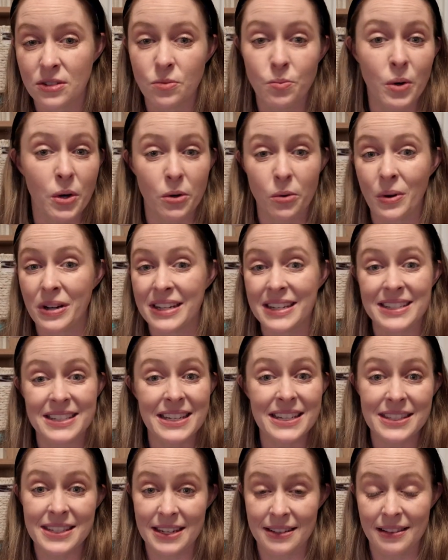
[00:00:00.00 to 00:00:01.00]
we were going to
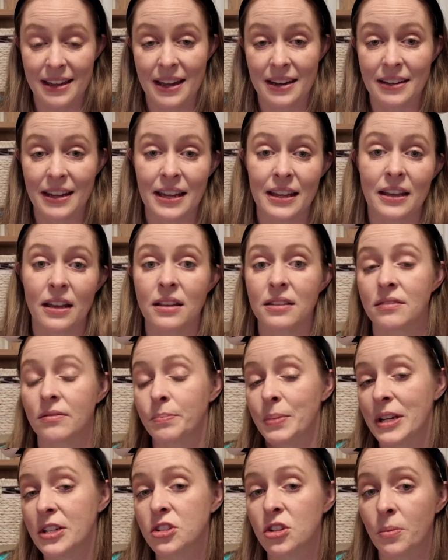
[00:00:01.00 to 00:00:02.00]
Disneyland, like
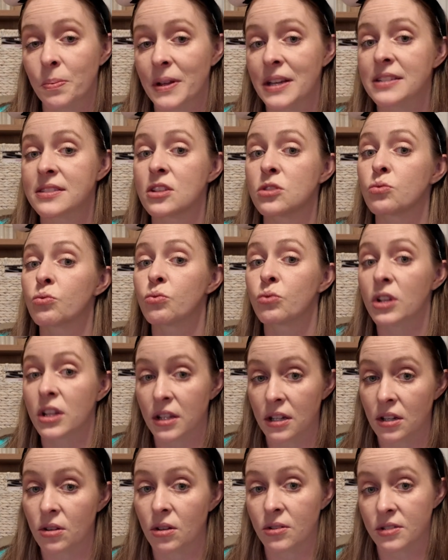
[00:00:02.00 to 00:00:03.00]
Pixar Place is
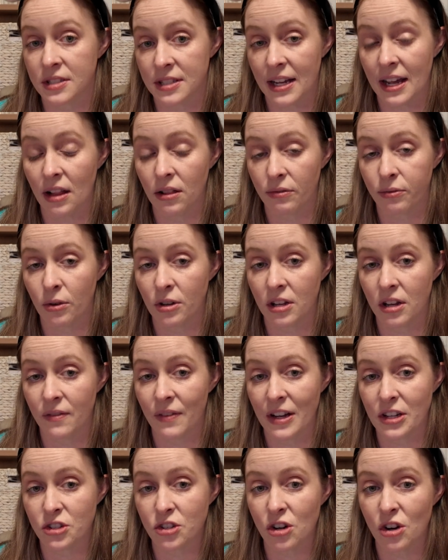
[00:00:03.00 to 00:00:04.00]
really close to California
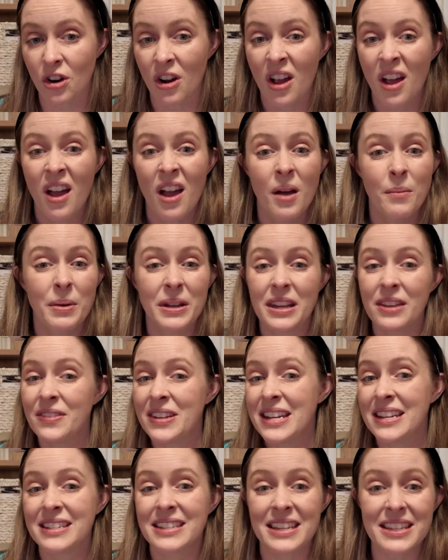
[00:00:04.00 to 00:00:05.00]
Adventure, but
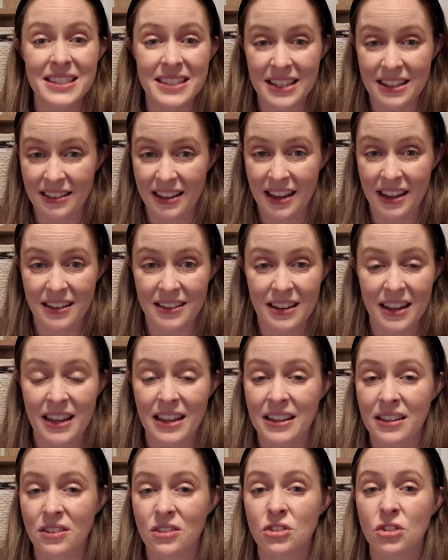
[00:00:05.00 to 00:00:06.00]
even at Disneyland,
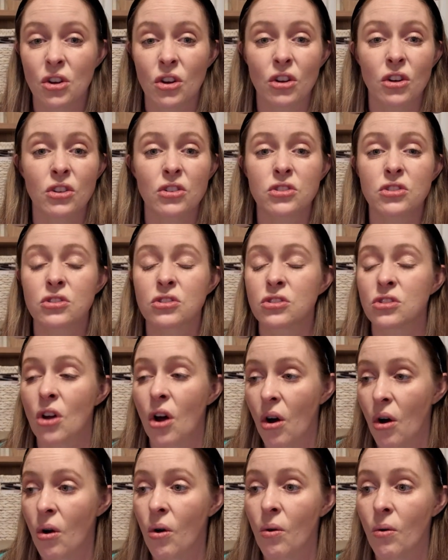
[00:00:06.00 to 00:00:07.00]
it took
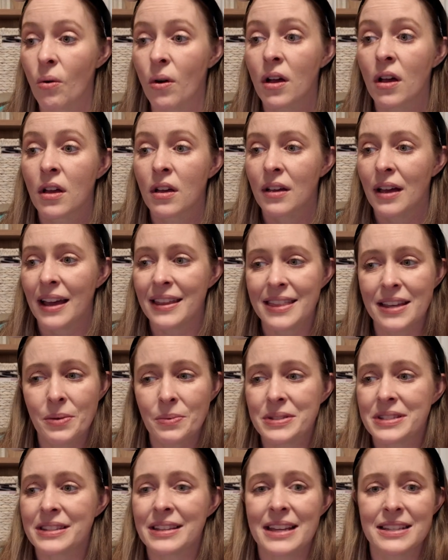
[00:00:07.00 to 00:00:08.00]
I think it
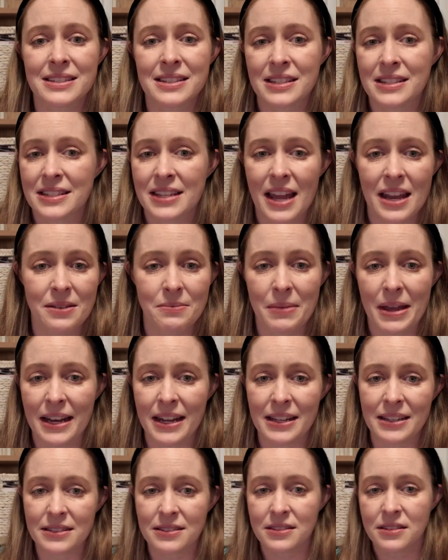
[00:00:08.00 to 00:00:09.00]
was less than 10
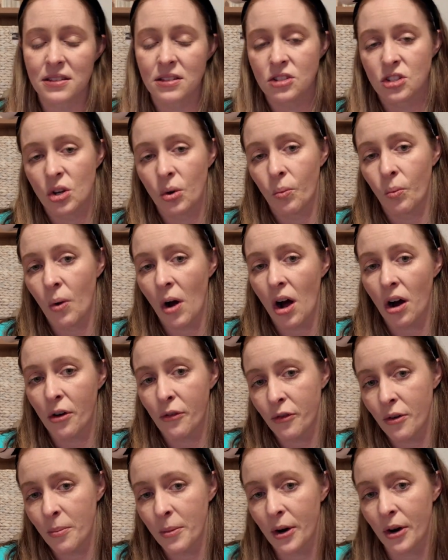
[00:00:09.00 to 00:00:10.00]
minutes to walk
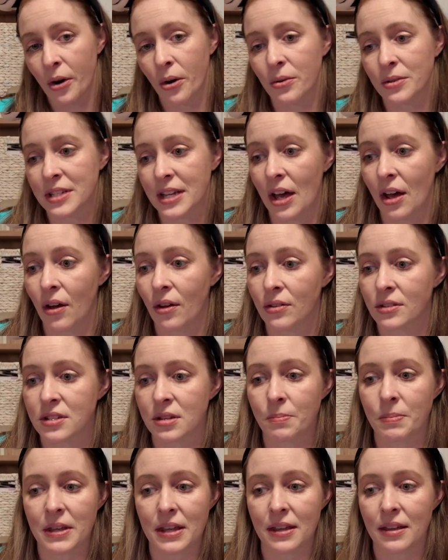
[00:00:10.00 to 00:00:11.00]
from our hotel
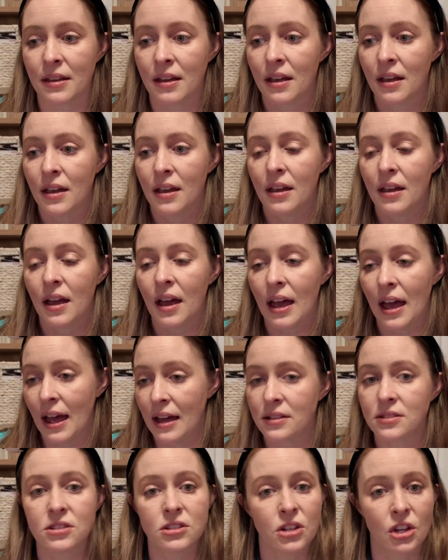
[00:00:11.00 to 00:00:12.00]
to be
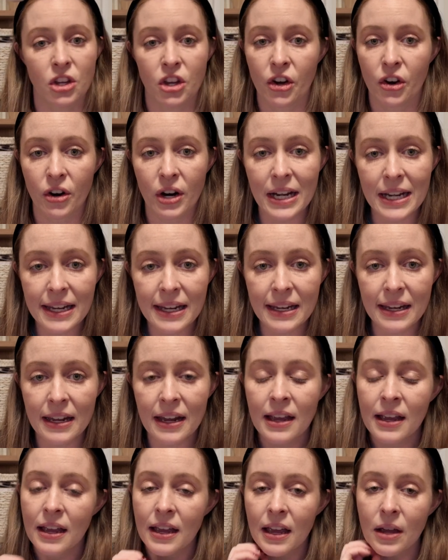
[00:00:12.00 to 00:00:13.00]
at
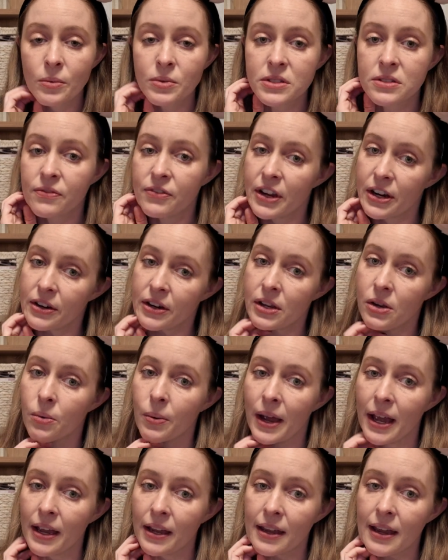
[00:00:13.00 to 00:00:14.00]
security. It was very
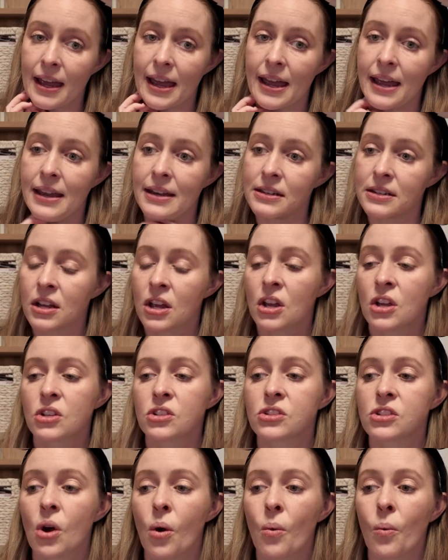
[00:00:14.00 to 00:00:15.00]
quick. And
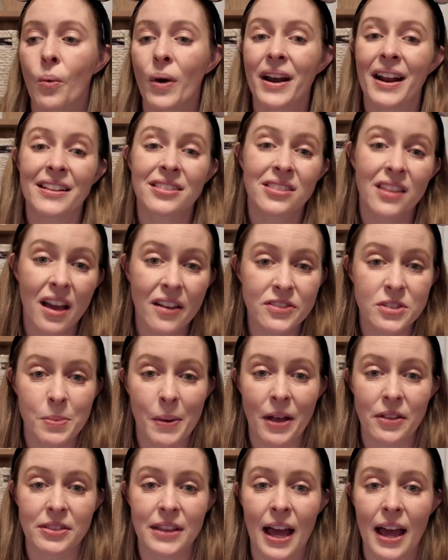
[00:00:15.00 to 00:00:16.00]
so what I loved
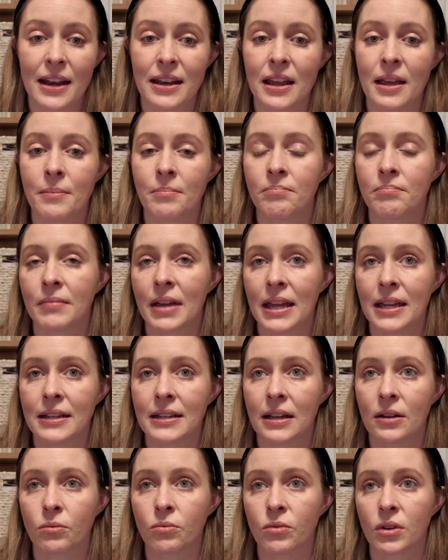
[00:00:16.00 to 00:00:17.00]
about that, it made
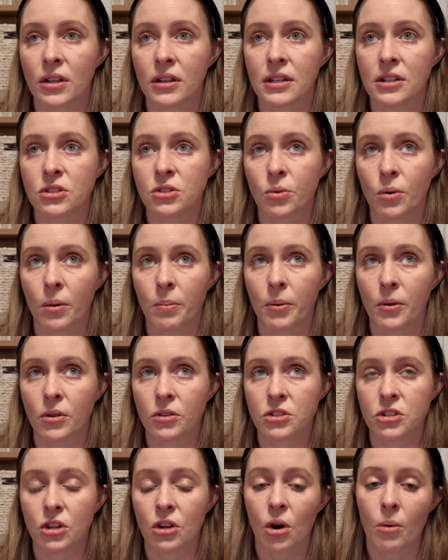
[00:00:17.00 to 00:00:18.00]
it really
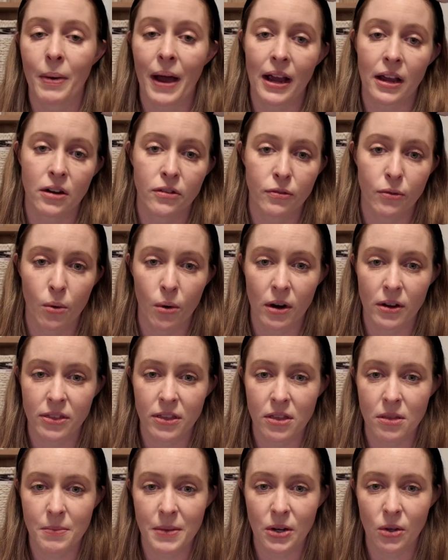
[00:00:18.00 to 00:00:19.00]
doable to go back and forth
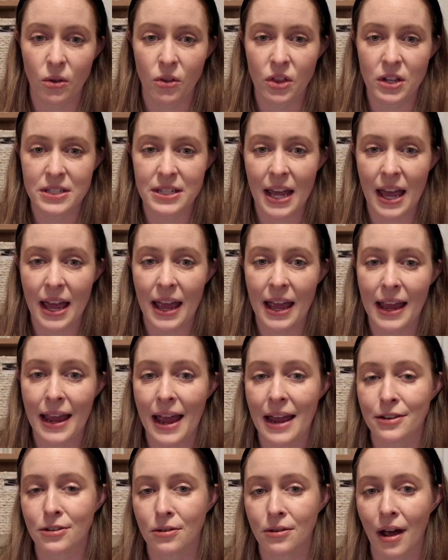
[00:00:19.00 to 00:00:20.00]
in the middle of the day,
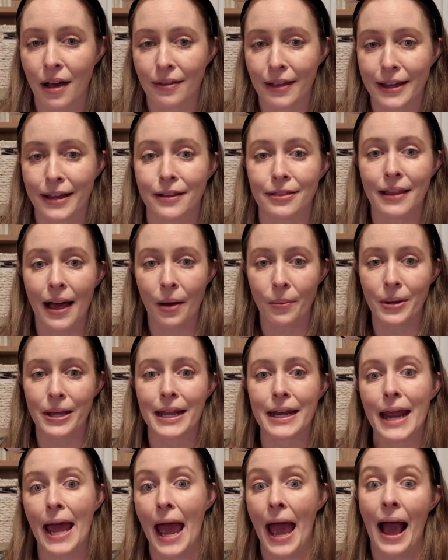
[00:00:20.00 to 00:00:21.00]
and you're not like allowing
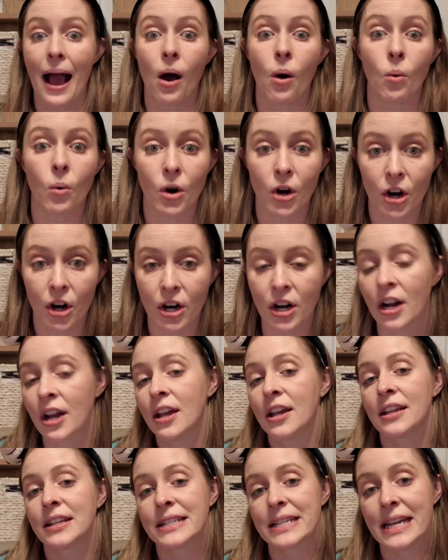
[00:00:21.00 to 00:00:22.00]
an hour
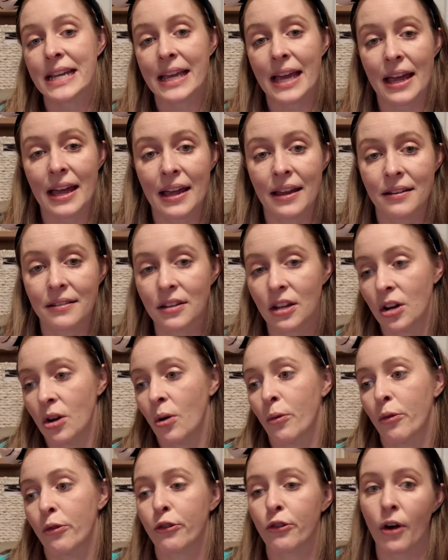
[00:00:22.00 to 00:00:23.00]
to get,
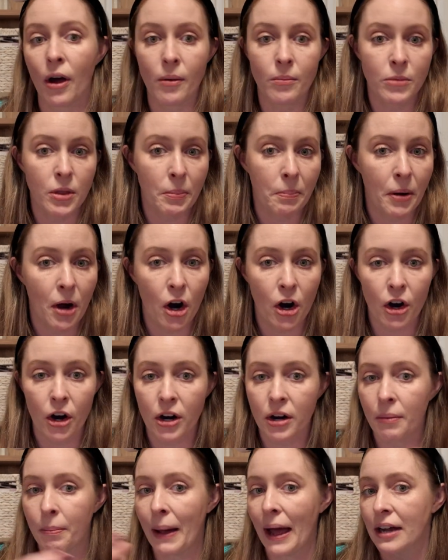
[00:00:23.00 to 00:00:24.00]
from the
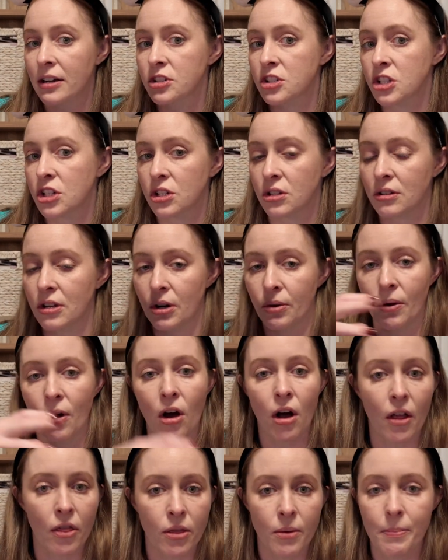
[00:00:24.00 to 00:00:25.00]
park back to,
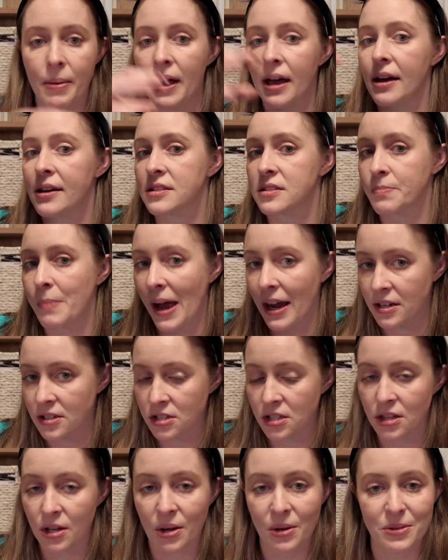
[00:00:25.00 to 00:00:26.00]
on the bus back
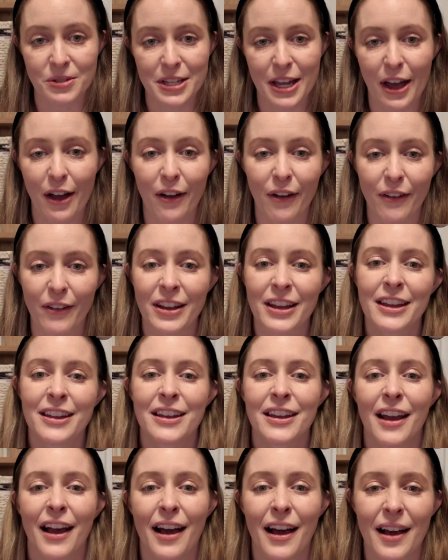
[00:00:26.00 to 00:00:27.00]
to the hotel.
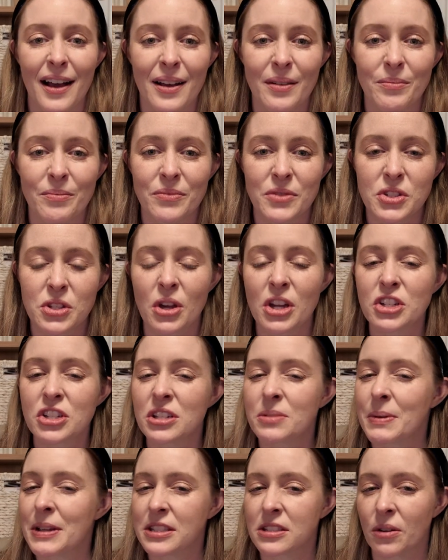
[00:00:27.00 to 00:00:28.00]
So it
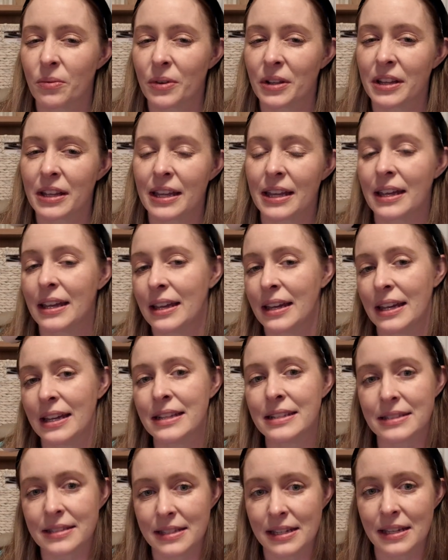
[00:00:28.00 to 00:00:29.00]
just makes it really
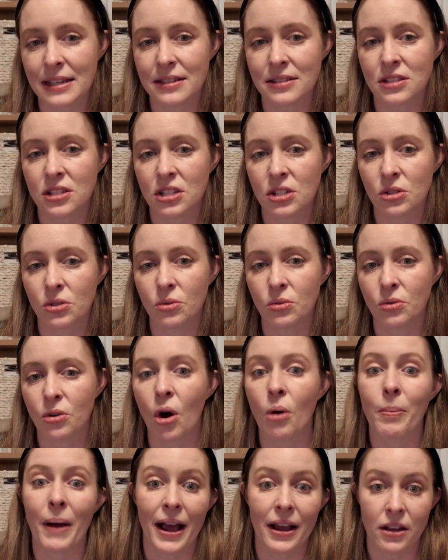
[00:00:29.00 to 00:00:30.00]
easy to
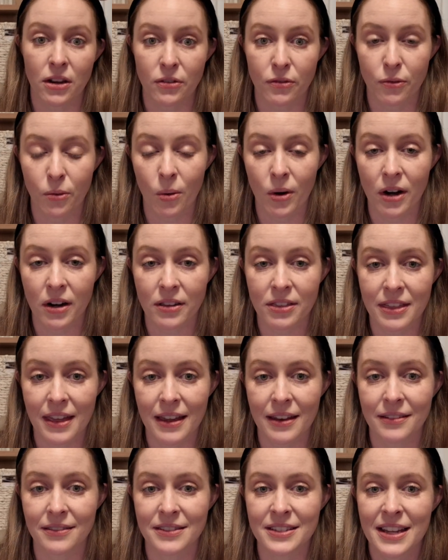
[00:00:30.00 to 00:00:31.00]
go back and forth.
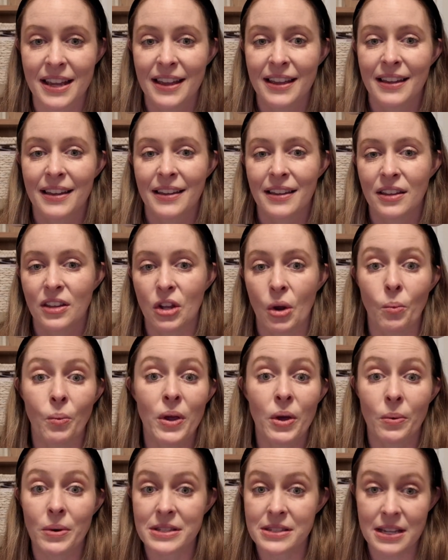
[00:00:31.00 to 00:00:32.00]
And
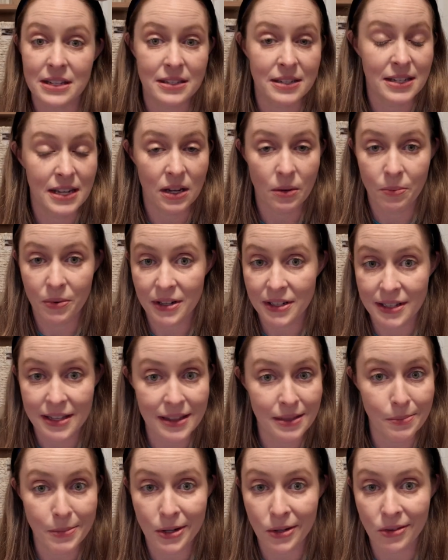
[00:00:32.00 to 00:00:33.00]
we always like to take a break
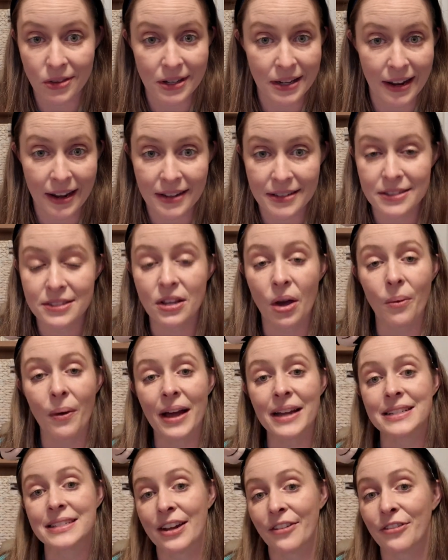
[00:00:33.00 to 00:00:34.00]
in the middle of the day. So
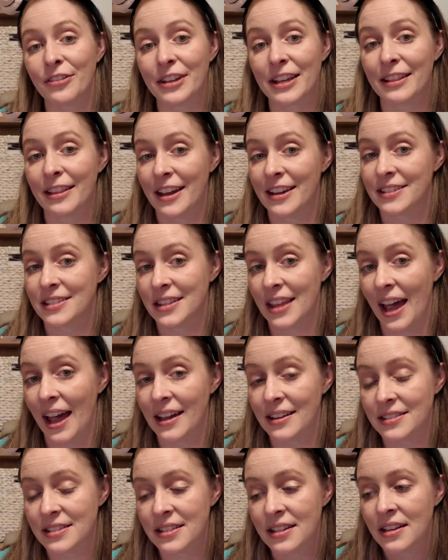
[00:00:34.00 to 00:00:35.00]
I definitely liked
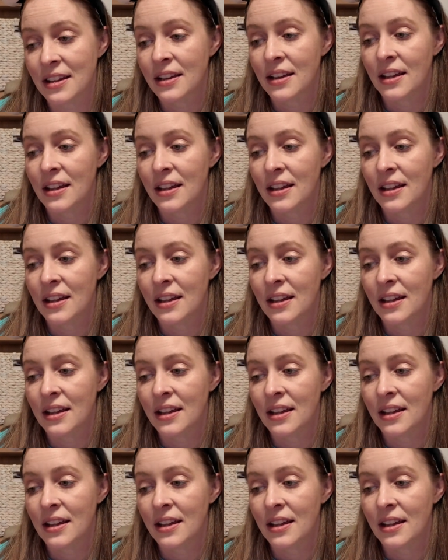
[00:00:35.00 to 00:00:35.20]
that,